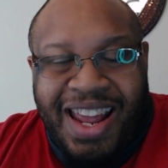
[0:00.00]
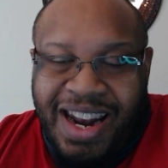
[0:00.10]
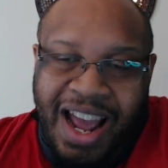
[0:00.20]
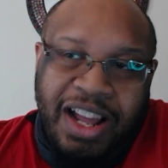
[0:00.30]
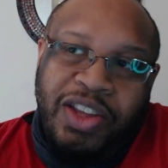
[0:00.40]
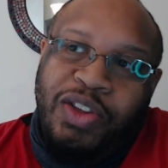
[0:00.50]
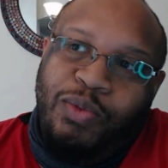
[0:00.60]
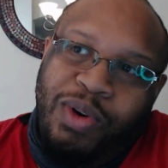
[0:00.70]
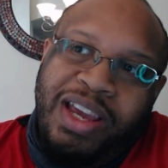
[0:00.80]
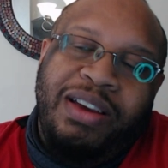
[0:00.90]
Now,
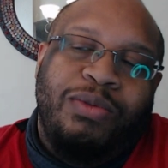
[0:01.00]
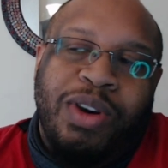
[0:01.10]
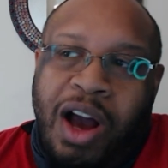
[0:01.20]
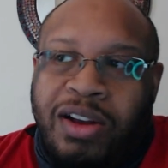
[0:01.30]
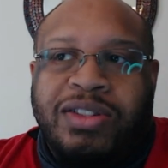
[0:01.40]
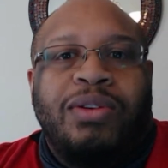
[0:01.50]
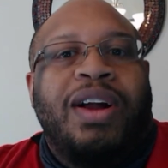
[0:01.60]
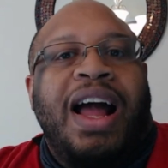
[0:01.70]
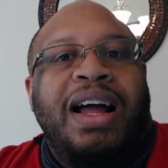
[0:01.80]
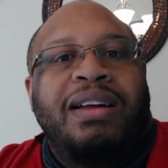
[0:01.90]
we also
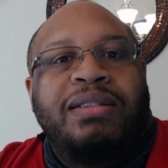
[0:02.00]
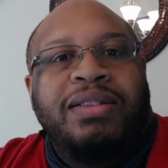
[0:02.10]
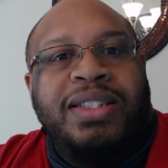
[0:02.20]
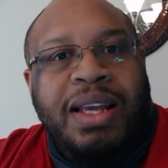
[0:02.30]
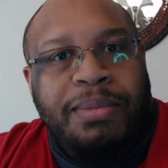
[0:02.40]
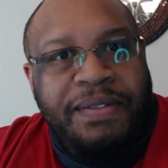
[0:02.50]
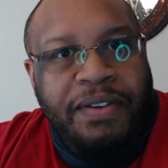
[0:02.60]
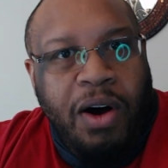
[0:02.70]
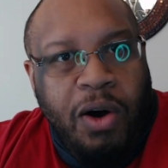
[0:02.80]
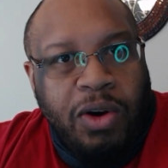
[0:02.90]
got Simi
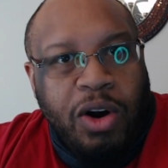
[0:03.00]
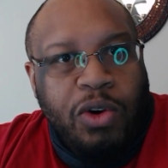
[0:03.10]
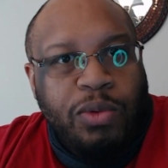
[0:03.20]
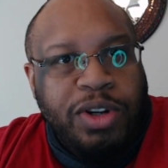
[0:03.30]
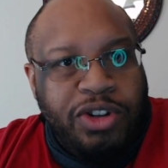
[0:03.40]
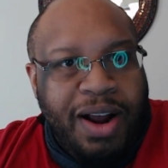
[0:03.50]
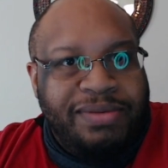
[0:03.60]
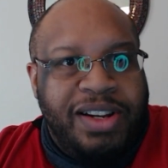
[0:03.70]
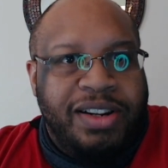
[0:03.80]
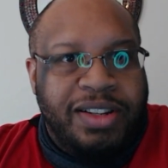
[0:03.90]
Fehoko, who we
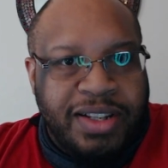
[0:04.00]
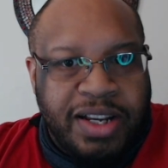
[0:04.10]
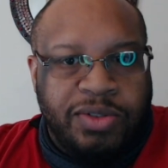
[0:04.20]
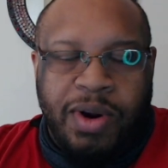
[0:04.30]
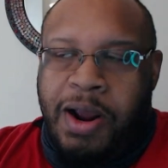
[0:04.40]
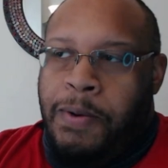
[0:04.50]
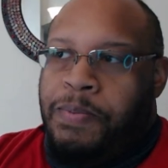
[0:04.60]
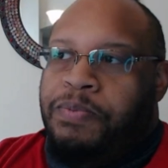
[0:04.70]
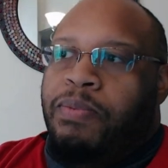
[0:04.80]
drafted in the sixth round.